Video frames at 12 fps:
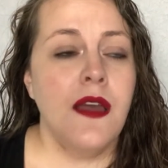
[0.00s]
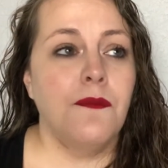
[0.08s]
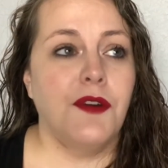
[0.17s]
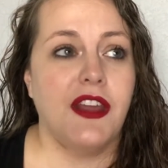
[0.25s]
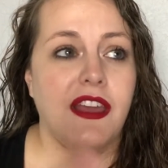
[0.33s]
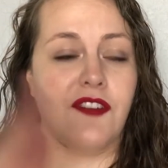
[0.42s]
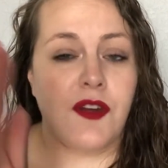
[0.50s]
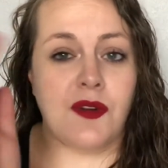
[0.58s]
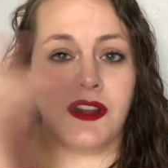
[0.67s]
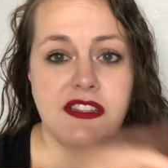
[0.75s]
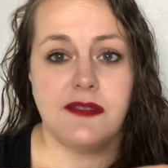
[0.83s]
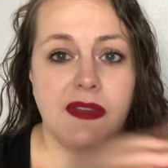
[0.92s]
put it, if I
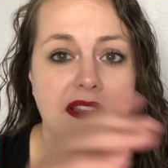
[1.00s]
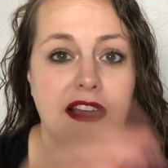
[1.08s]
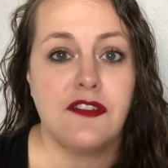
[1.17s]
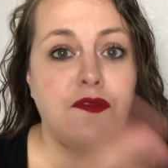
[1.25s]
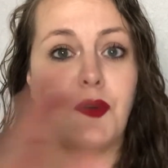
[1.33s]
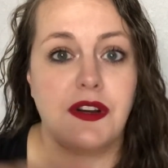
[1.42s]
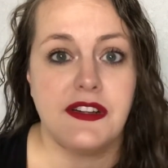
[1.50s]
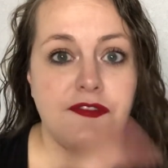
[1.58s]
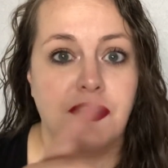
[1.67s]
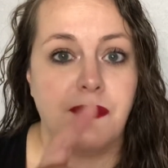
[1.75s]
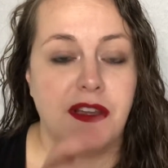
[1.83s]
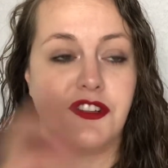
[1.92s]
want it to be like four
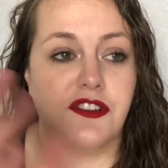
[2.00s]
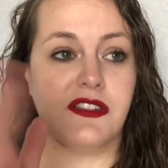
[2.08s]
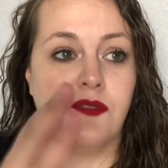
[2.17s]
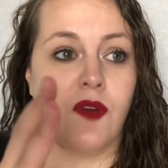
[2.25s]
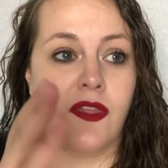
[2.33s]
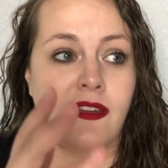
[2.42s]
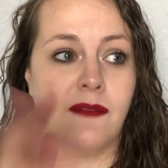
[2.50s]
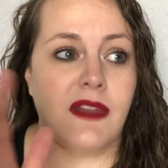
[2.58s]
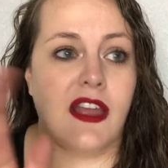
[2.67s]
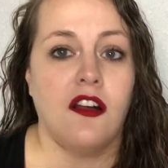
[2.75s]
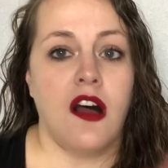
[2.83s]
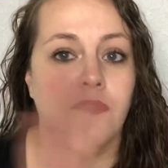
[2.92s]
different pictures in one
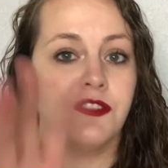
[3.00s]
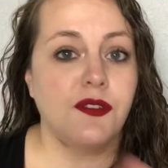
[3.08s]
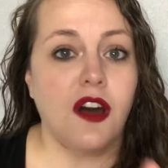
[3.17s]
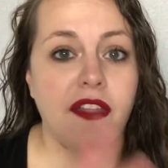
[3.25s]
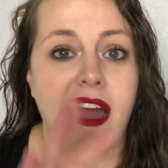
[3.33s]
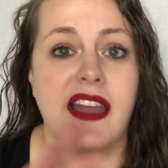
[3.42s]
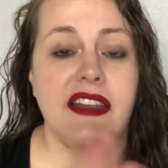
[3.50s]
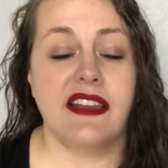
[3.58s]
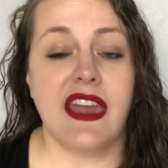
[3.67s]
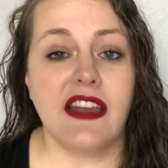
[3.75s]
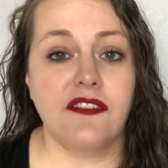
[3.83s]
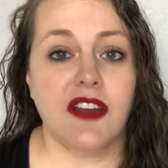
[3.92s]
thumbnail, I'll do all that in
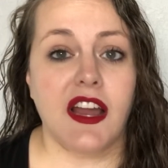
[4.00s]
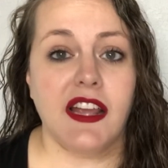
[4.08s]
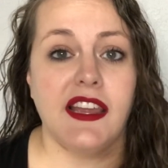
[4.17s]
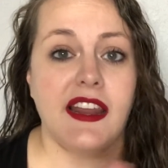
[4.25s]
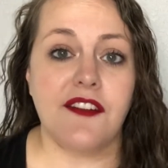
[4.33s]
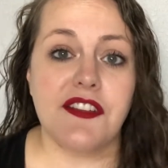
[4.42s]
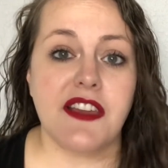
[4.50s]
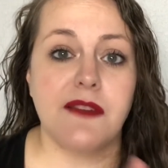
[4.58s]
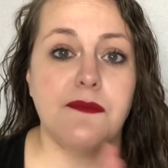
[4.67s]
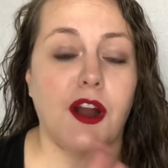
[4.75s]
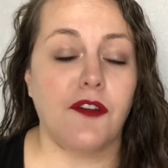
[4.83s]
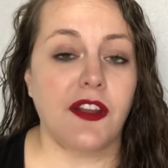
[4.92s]
Canva, get
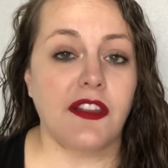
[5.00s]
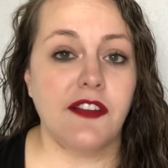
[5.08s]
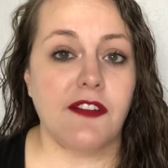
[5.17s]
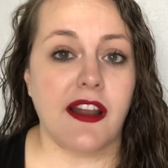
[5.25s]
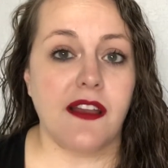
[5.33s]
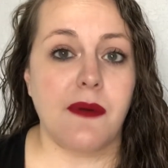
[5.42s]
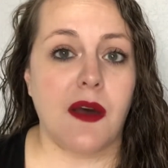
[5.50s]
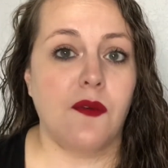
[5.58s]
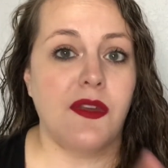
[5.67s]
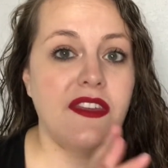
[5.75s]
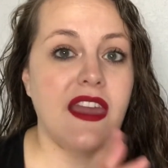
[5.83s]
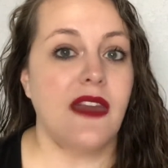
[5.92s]
everything perfectly ready about
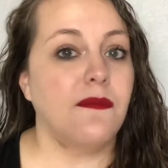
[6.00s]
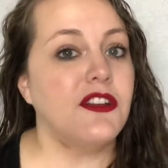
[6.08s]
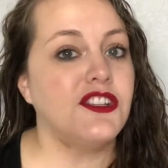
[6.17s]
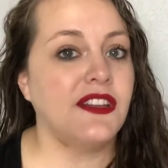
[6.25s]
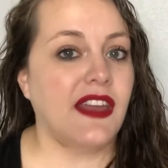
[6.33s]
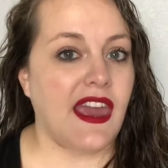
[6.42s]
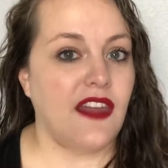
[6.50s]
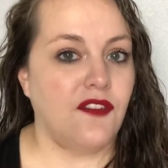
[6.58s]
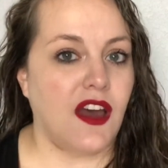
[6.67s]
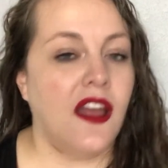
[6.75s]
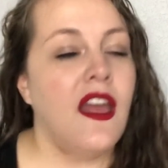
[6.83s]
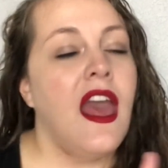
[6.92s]
with the image in
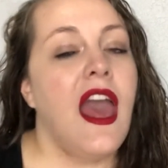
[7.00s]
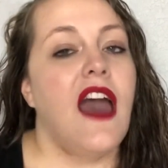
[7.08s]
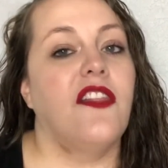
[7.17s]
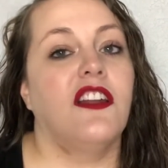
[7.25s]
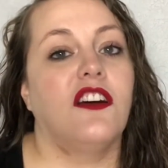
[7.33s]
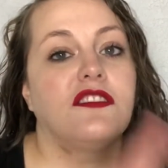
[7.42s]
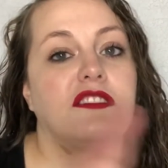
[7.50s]
Canva, and then I'll